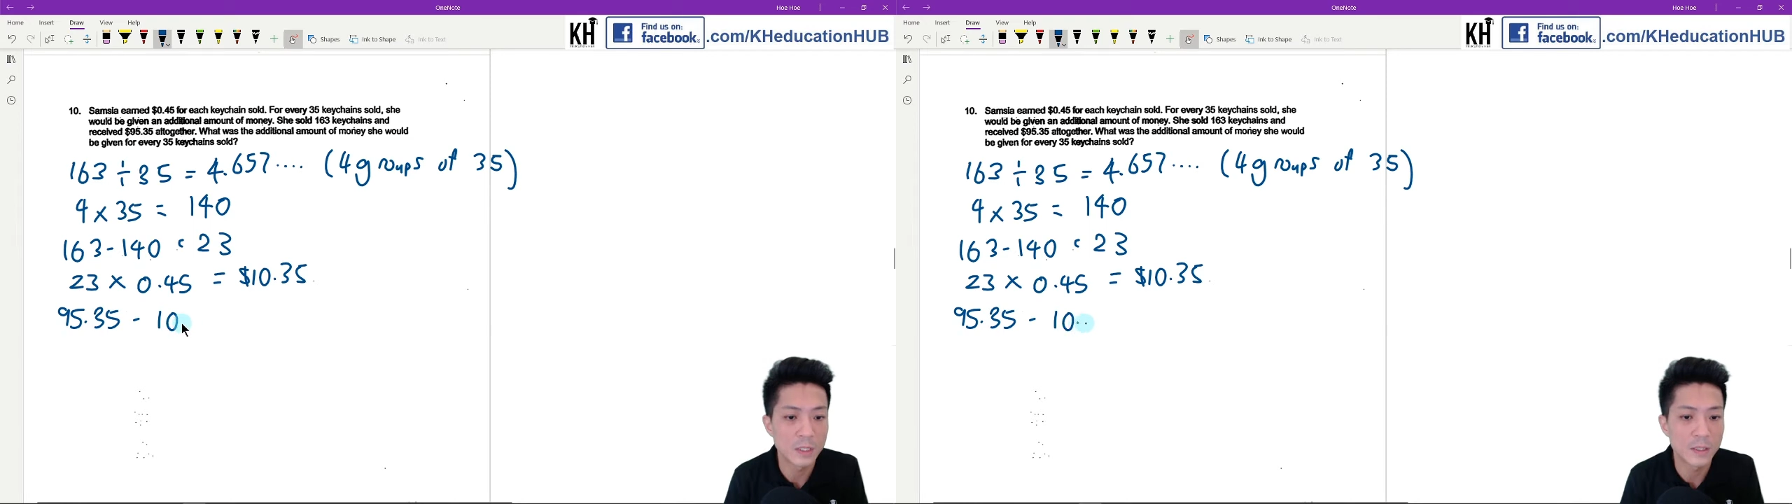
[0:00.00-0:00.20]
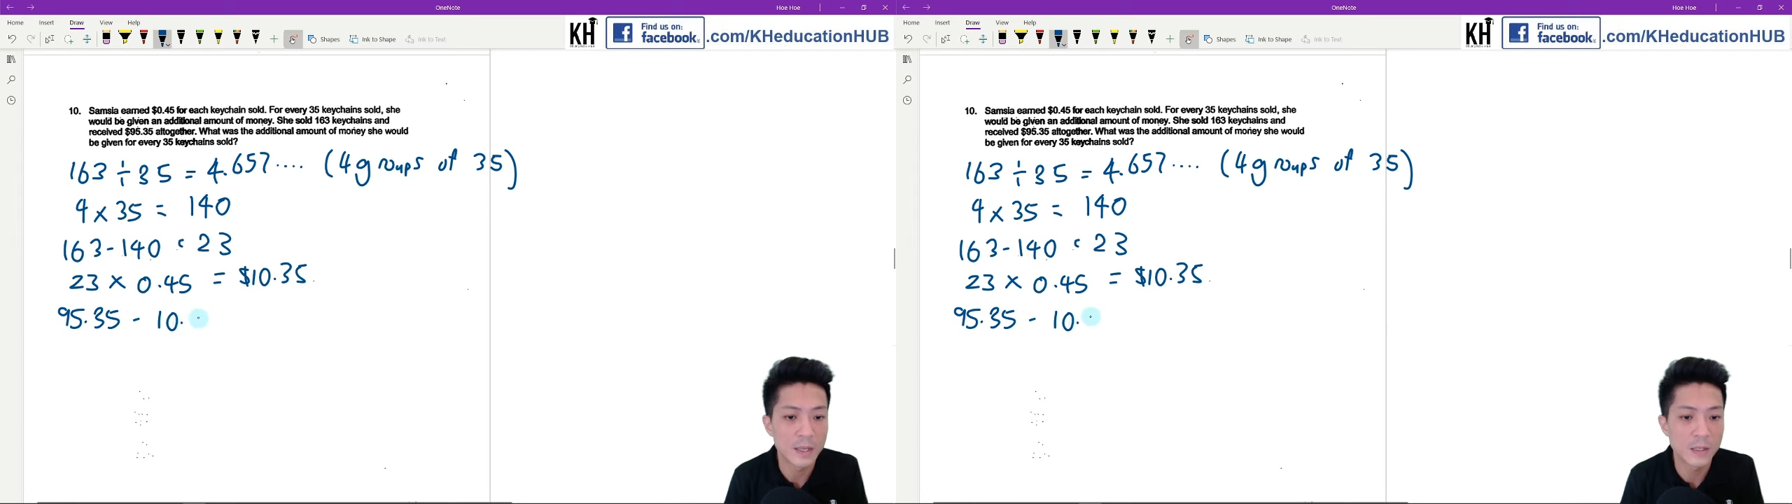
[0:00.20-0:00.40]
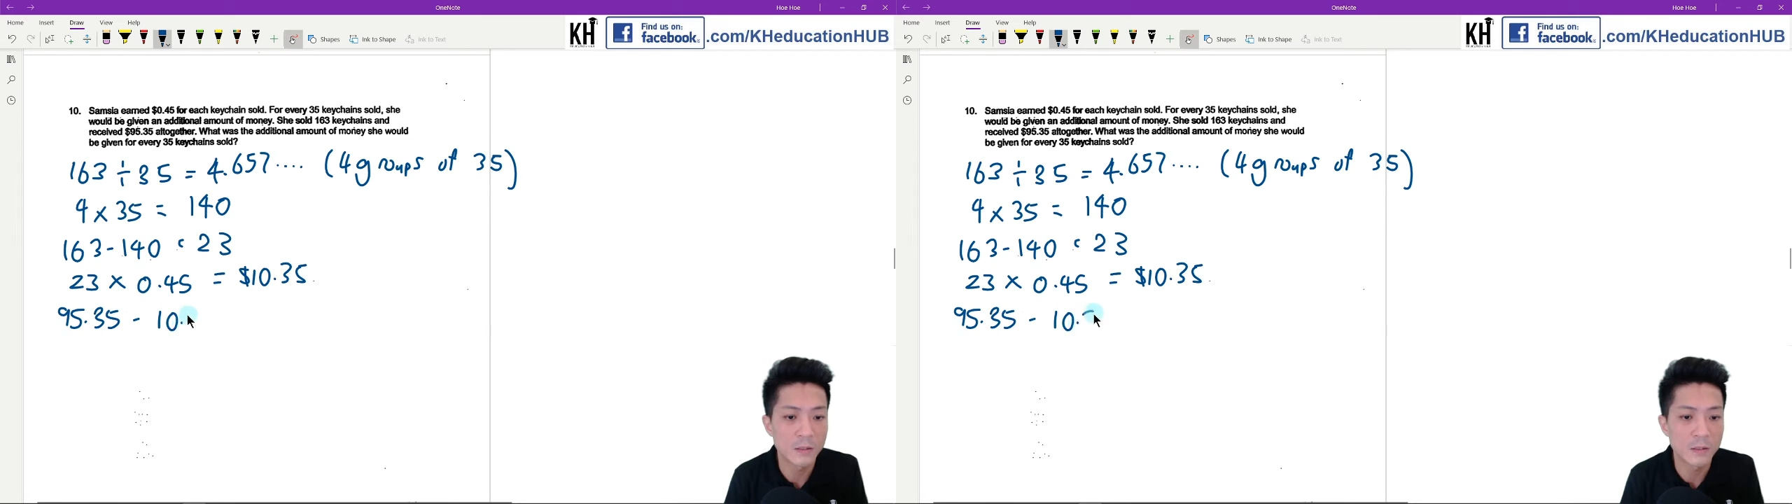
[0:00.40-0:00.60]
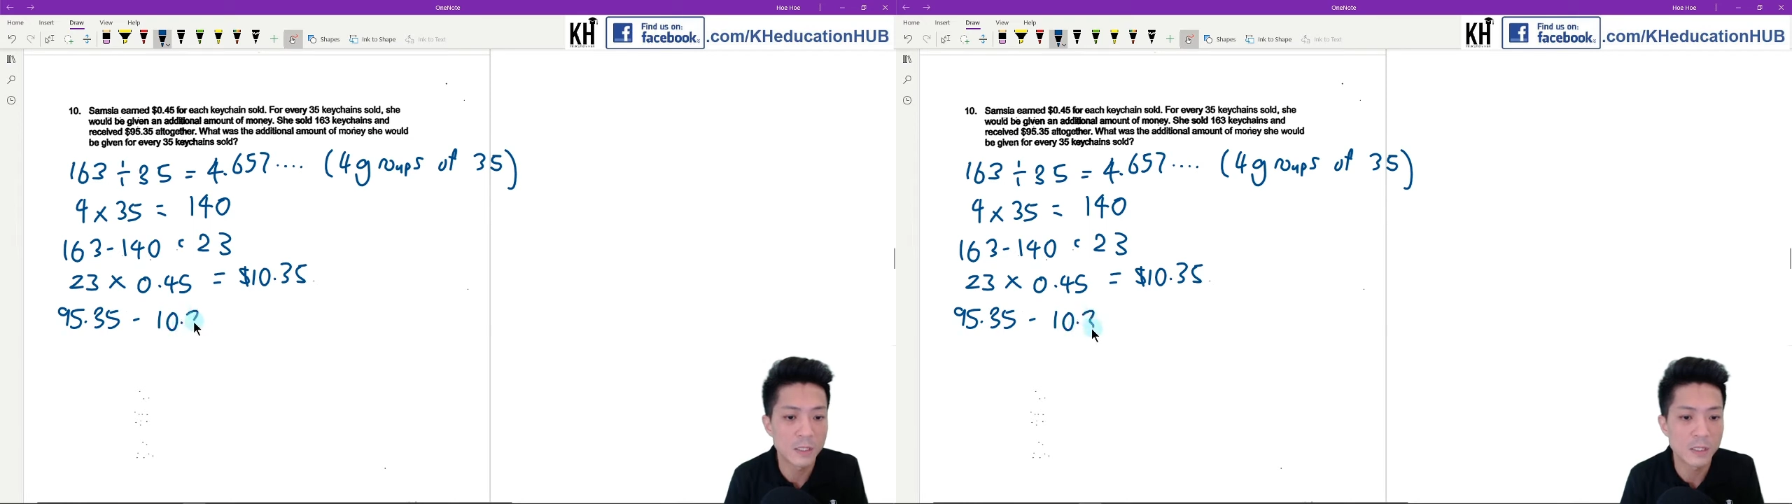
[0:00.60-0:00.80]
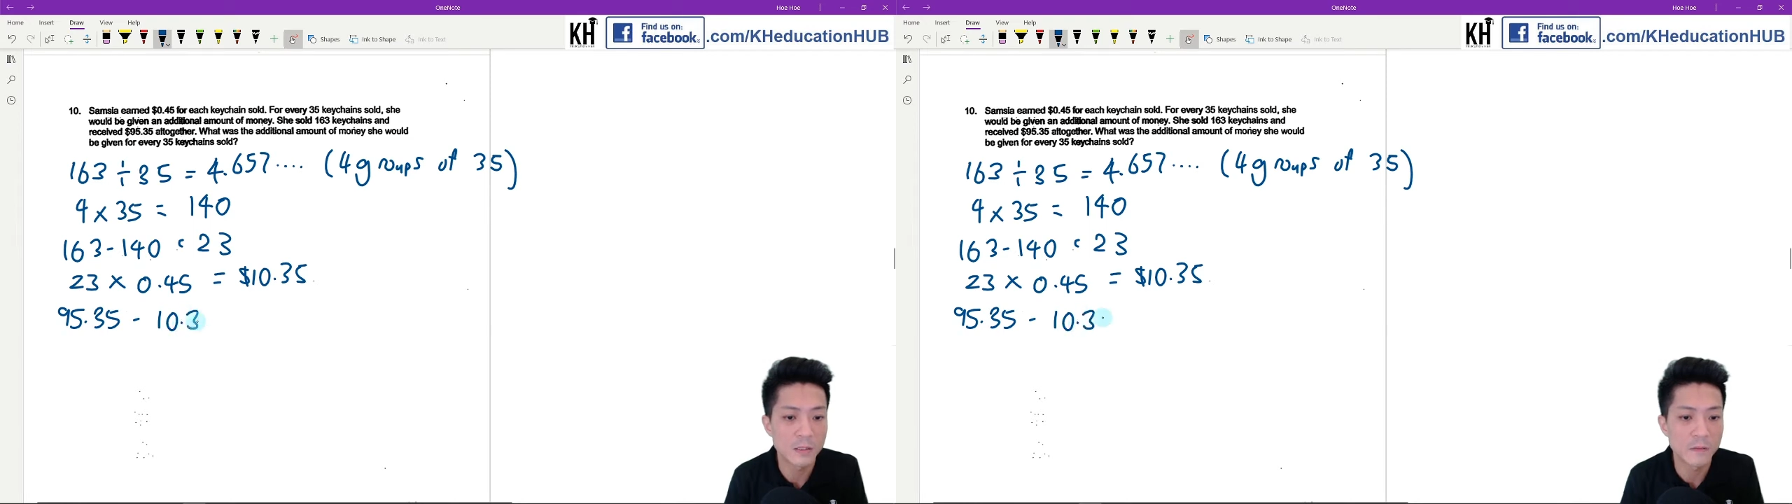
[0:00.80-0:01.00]

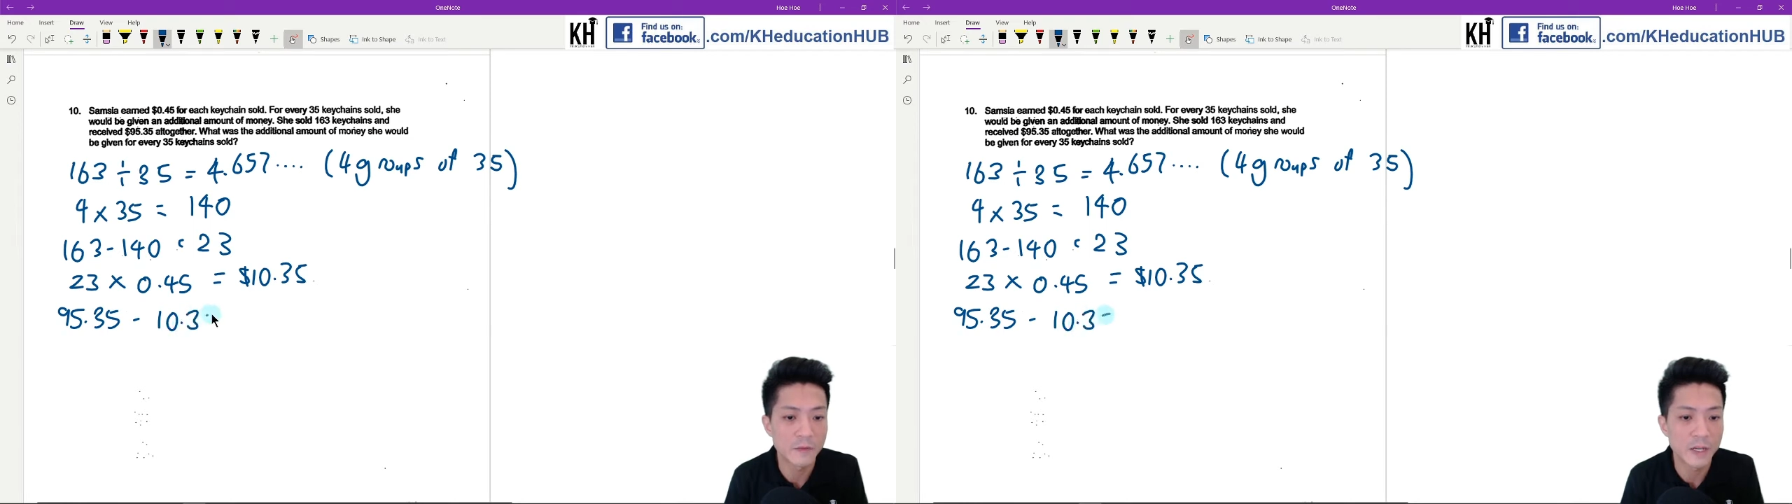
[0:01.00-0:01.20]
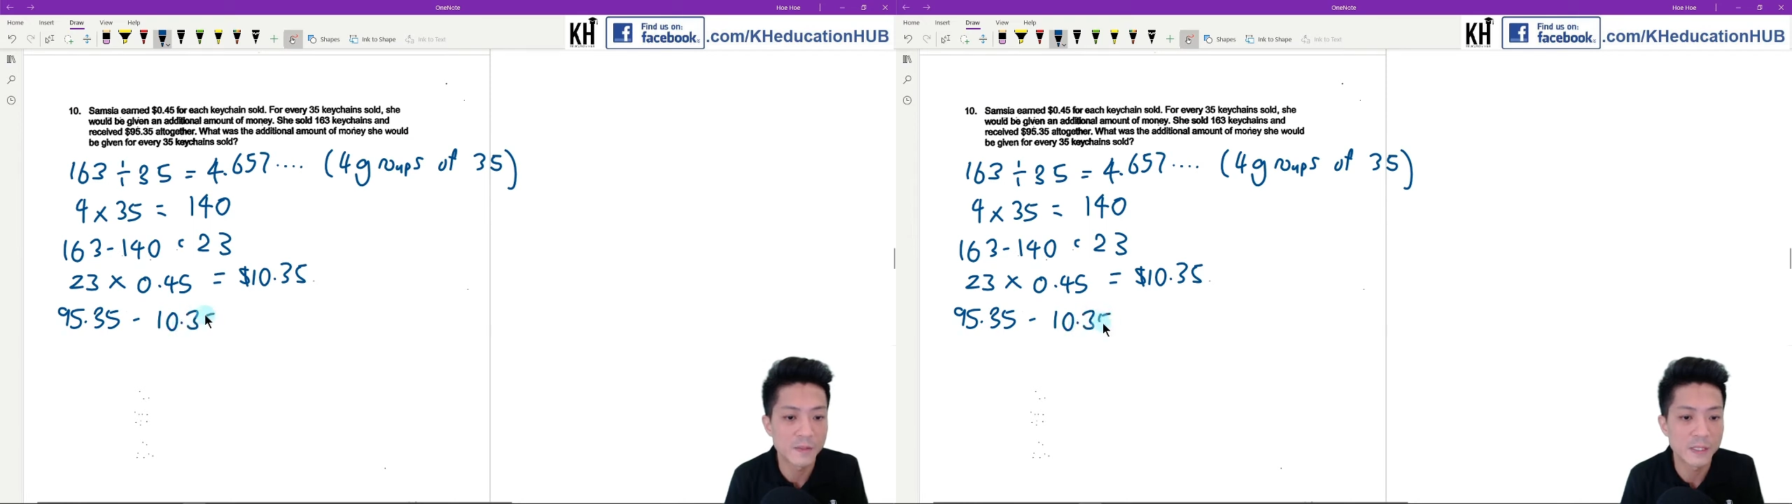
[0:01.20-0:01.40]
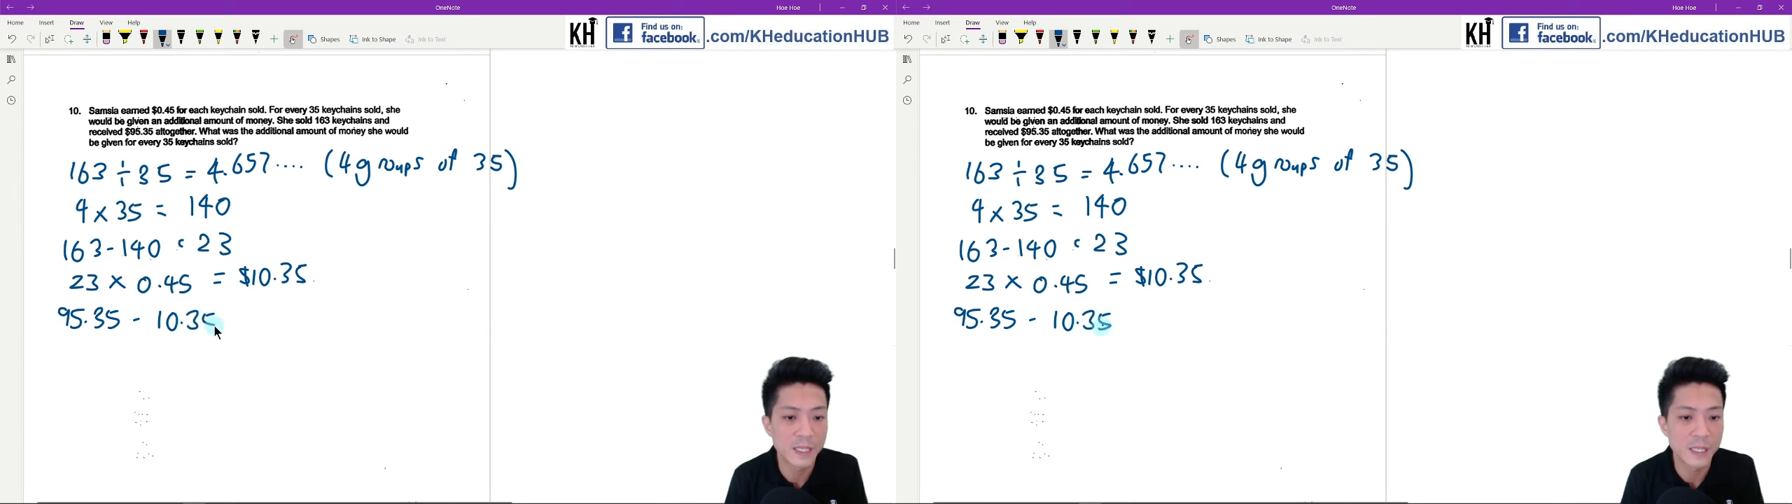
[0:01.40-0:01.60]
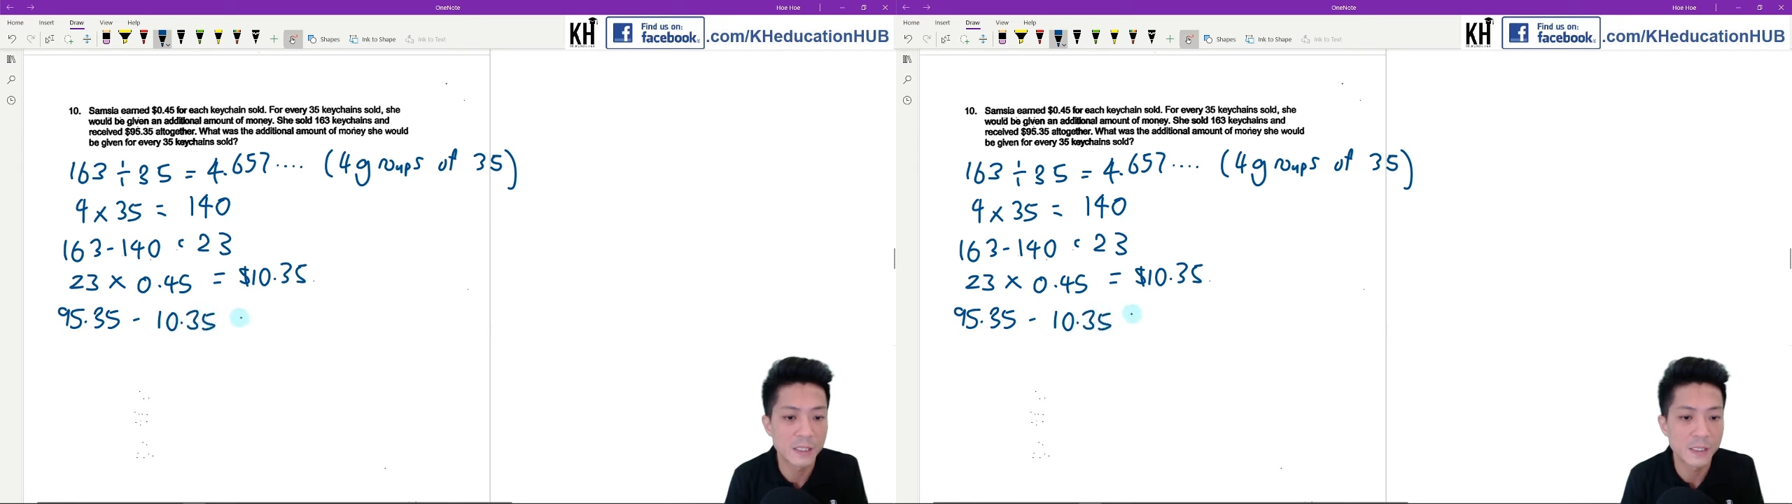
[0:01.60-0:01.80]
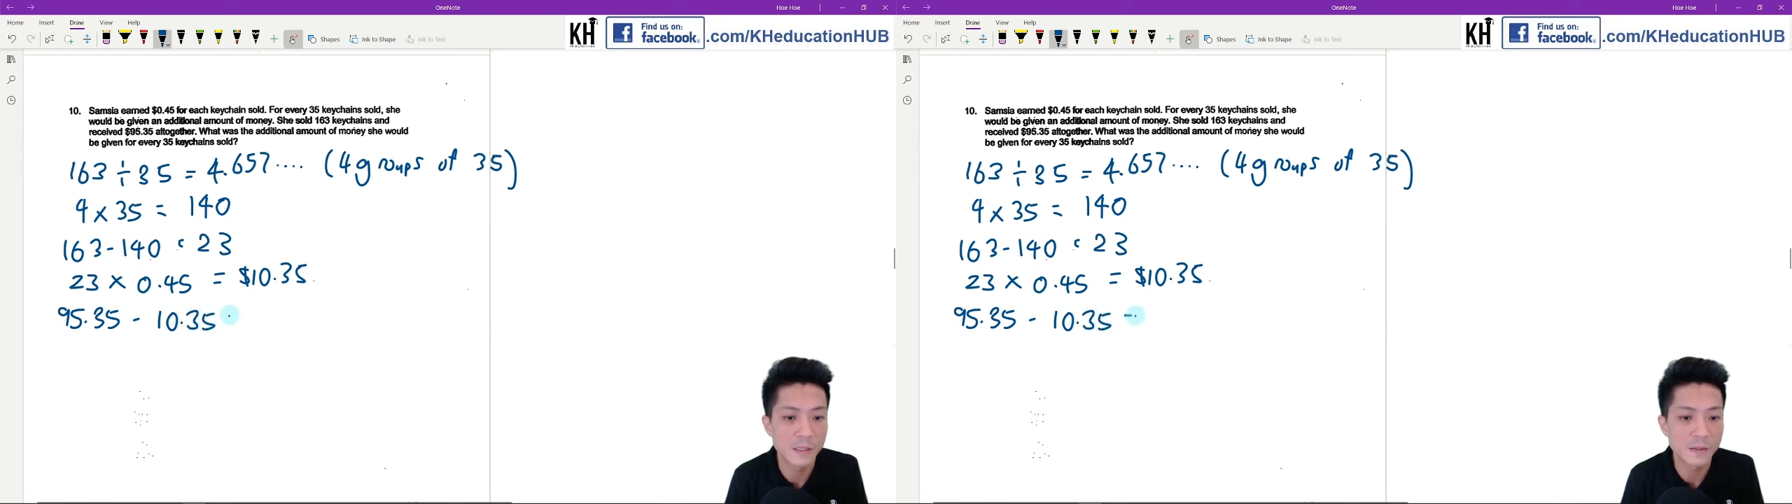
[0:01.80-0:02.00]
$10.35.